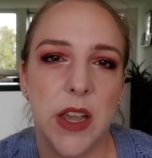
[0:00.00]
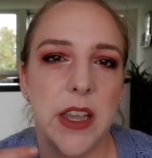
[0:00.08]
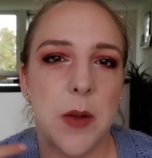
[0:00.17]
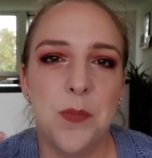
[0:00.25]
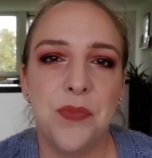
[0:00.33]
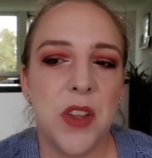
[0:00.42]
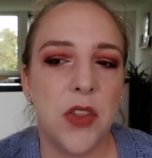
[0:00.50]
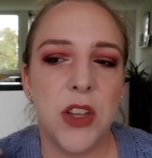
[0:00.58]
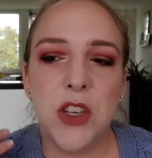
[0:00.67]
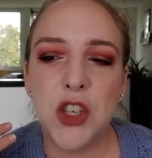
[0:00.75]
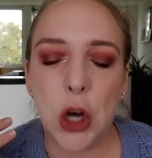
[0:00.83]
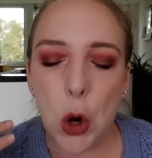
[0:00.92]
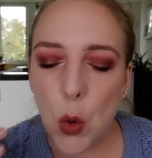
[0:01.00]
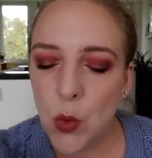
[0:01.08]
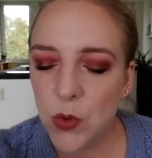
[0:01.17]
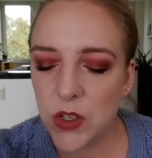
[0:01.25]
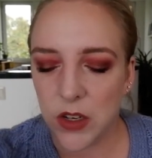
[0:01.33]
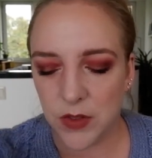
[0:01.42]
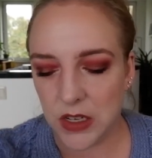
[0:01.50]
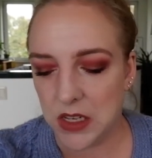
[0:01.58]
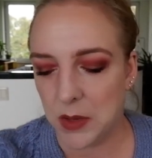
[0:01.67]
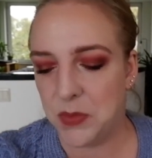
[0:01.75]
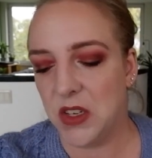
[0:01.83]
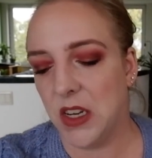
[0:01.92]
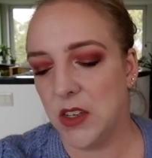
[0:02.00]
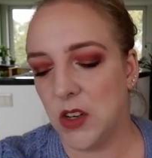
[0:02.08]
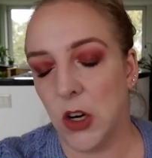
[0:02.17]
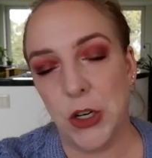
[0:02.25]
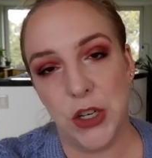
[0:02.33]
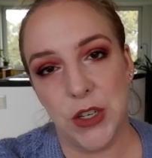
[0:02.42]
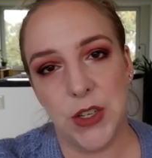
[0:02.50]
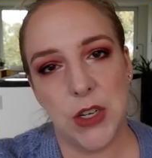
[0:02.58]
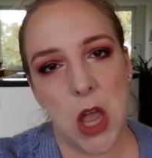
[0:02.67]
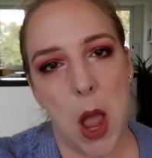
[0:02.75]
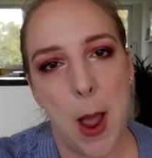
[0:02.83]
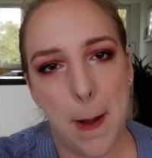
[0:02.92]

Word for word: Like, the tones of these lipsticks are just